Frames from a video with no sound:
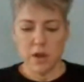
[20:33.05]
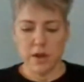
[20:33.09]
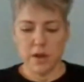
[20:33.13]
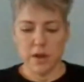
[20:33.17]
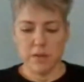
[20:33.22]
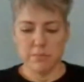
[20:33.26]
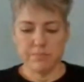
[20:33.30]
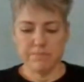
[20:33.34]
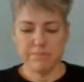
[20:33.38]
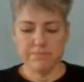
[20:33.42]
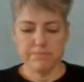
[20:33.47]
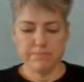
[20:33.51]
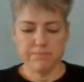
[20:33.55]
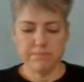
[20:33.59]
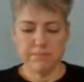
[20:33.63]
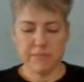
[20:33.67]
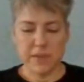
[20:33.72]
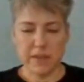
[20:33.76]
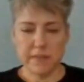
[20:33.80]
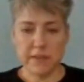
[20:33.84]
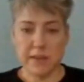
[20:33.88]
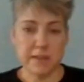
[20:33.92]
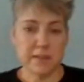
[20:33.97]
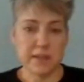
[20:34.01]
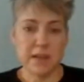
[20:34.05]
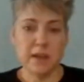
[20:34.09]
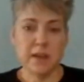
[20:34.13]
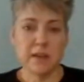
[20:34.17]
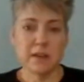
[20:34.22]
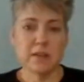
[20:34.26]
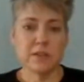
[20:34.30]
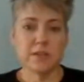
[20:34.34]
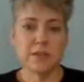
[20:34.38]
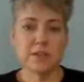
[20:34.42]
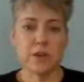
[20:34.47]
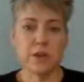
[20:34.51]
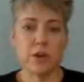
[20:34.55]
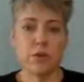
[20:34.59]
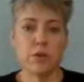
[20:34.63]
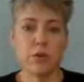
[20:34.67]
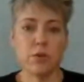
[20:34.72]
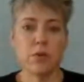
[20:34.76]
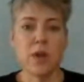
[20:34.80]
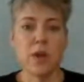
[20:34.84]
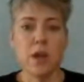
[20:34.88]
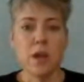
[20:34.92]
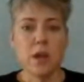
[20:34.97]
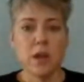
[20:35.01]
Um, and that's it.
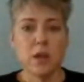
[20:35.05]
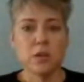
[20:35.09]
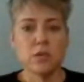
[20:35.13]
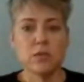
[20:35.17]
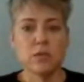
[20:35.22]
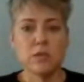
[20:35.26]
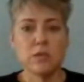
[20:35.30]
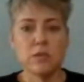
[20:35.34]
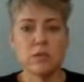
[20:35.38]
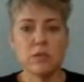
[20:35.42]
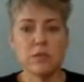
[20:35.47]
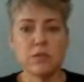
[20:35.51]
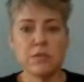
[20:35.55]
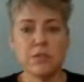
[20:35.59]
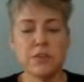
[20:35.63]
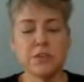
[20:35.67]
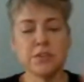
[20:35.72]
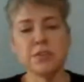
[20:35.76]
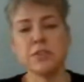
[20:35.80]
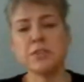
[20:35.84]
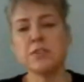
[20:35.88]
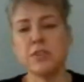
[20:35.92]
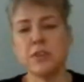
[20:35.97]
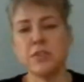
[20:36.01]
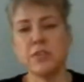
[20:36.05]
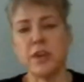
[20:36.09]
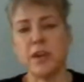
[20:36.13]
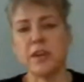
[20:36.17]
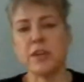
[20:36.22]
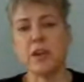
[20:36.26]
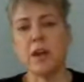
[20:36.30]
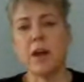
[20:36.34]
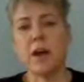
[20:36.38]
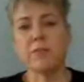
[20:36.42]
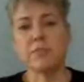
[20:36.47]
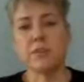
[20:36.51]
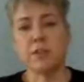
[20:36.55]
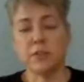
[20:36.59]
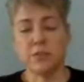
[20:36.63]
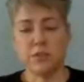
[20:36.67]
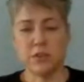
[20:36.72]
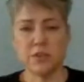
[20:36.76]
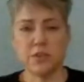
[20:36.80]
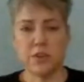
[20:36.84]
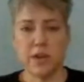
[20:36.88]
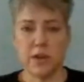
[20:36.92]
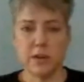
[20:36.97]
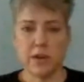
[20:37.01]
So this is the thing. You have to
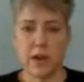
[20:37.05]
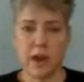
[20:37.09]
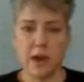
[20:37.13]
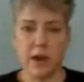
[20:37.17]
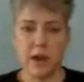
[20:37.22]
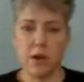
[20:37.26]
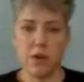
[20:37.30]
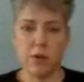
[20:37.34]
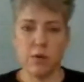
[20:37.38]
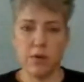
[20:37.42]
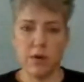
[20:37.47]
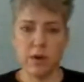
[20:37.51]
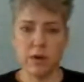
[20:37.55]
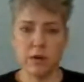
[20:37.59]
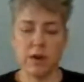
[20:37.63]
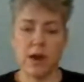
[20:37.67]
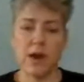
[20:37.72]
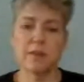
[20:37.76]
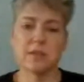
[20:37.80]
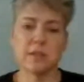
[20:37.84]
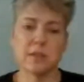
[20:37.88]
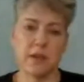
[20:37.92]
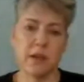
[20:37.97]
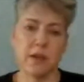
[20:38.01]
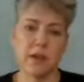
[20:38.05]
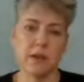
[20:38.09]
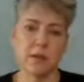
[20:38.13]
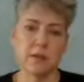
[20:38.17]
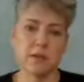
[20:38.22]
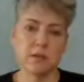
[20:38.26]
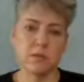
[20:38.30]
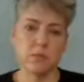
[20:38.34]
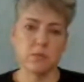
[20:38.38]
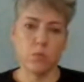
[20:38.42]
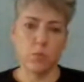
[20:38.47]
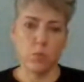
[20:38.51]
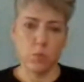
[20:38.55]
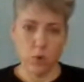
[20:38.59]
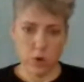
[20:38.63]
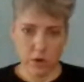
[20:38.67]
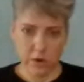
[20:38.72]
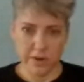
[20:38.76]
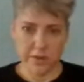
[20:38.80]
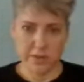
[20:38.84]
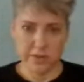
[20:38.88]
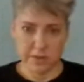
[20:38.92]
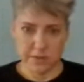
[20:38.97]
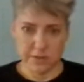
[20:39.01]
understand how a grassland
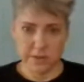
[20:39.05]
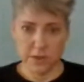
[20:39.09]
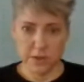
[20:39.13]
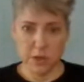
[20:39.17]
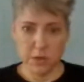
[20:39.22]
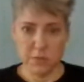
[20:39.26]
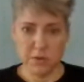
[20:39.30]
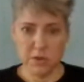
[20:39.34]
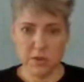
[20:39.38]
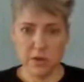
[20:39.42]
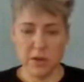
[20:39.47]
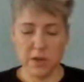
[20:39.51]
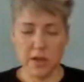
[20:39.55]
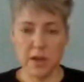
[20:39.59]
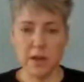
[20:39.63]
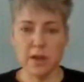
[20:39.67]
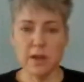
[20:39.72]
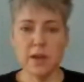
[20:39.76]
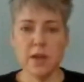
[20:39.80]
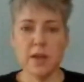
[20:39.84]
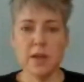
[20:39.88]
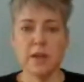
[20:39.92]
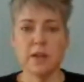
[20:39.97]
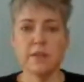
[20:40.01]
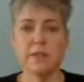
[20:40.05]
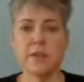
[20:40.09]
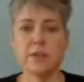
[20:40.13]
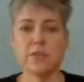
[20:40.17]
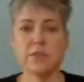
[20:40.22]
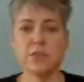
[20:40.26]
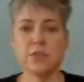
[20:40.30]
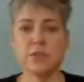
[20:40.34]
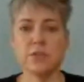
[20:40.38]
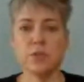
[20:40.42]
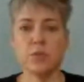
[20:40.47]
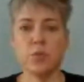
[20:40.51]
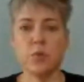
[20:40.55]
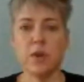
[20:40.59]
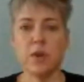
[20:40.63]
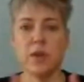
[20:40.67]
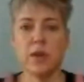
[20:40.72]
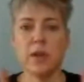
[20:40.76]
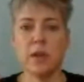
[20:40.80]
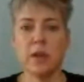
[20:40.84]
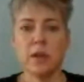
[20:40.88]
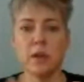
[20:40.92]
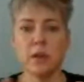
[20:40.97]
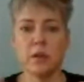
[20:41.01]
works as a community. There's
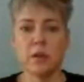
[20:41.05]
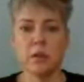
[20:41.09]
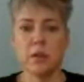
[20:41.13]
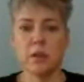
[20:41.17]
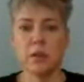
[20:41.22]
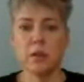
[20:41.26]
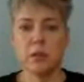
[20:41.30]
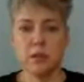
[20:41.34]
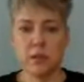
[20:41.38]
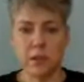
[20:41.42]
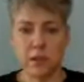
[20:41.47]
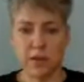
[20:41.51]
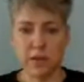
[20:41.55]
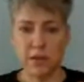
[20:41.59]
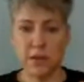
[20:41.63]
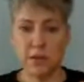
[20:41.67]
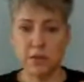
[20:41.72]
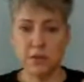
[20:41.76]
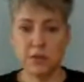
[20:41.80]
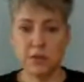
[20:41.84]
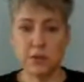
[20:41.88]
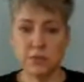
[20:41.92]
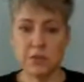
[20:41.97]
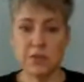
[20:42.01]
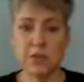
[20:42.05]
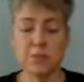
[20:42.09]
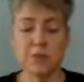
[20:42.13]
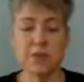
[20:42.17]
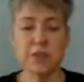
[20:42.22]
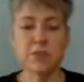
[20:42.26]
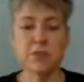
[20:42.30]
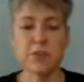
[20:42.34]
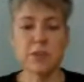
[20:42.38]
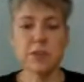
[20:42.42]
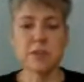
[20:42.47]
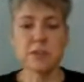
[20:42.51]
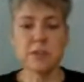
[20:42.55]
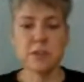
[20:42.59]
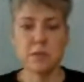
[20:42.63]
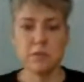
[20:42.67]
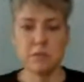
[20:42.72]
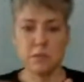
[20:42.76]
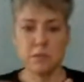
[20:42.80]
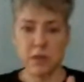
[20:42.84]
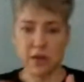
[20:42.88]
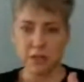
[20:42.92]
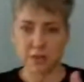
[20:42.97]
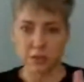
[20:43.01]
three the keystone species
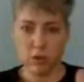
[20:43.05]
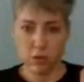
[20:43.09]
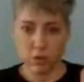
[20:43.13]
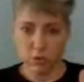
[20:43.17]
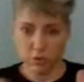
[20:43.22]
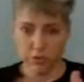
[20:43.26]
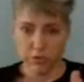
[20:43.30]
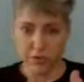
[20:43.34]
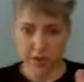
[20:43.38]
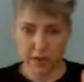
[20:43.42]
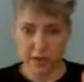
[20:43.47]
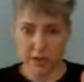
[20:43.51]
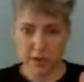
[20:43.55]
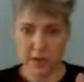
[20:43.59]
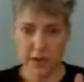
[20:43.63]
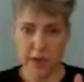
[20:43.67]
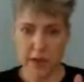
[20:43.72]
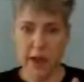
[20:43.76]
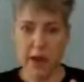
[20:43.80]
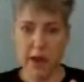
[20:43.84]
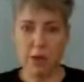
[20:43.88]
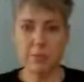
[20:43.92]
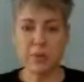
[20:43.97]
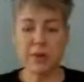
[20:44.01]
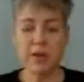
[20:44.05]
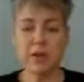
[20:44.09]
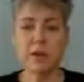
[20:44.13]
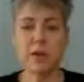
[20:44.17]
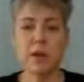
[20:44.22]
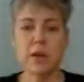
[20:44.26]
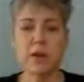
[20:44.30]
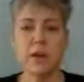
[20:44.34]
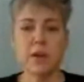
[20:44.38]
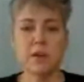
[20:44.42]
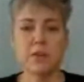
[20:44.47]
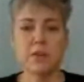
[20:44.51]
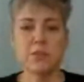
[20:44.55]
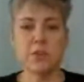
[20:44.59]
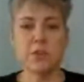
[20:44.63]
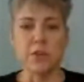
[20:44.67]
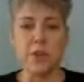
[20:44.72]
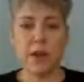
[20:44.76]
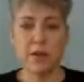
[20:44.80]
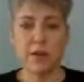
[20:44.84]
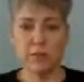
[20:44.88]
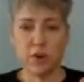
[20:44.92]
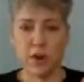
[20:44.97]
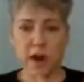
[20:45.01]
that make the whole thing happen.
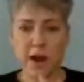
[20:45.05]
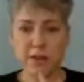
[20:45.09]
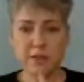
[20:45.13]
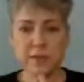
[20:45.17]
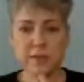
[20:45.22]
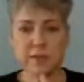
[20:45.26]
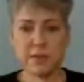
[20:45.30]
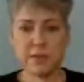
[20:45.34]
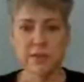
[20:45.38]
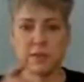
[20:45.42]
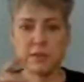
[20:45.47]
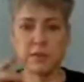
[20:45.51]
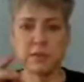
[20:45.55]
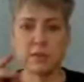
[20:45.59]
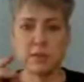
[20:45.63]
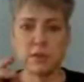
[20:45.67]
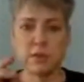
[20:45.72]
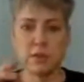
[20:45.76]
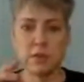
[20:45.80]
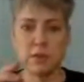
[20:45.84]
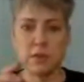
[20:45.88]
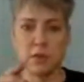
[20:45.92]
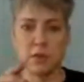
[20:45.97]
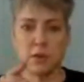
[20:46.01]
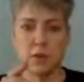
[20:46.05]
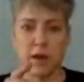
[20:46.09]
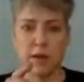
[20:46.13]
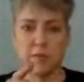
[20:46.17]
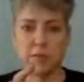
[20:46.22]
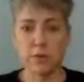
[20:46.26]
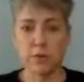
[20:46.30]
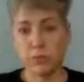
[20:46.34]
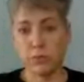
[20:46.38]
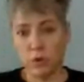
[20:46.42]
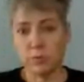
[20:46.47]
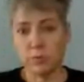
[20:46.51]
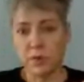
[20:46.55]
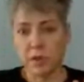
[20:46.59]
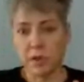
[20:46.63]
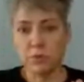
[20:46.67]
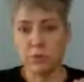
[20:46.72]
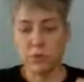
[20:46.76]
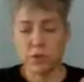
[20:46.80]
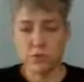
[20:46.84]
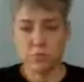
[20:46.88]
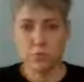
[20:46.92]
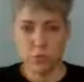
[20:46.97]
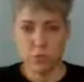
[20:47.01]
So you have grasses, you have the
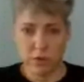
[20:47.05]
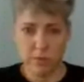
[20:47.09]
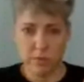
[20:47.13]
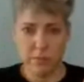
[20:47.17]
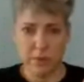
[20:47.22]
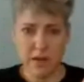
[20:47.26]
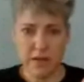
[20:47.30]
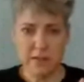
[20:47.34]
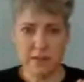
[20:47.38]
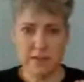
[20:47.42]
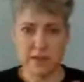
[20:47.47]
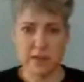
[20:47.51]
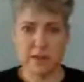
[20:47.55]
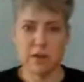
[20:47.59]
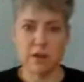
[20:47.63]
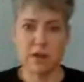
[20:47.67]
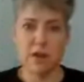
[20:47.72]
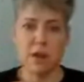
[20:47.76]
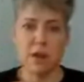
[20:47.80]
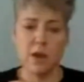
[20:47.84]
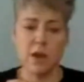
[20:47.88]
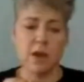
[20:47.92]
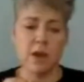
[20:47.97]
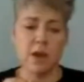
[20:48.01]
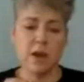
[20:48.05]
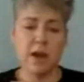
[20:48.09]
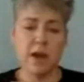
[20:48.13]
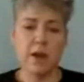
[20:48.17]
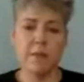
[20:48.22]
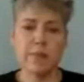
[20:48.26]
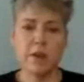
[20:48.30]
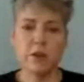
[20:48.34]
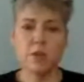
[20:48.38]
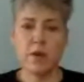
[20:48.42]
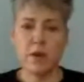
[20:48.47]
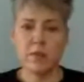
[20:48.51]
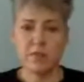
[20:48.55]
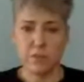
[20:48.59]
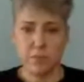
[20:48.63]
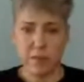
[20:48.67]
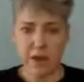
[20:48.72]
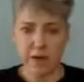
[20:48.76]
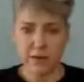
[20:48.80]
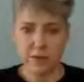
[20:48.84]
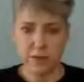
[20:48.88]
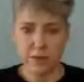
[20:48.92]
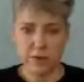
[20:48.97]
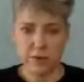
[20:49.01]
ruminant, which were the bison, and then you have
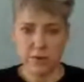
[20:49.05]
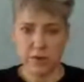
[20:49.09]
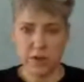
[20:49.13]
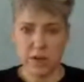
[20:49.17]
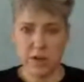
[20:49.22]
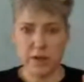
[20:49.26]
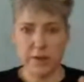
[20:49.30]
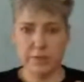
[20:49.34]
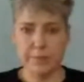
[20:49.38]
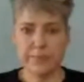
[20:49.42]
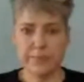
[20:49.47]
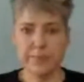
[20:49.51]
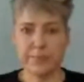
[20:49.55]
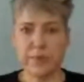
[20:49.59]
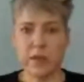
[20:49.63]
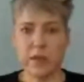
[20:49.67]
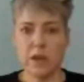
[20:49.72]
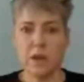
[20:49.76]
the bacteria.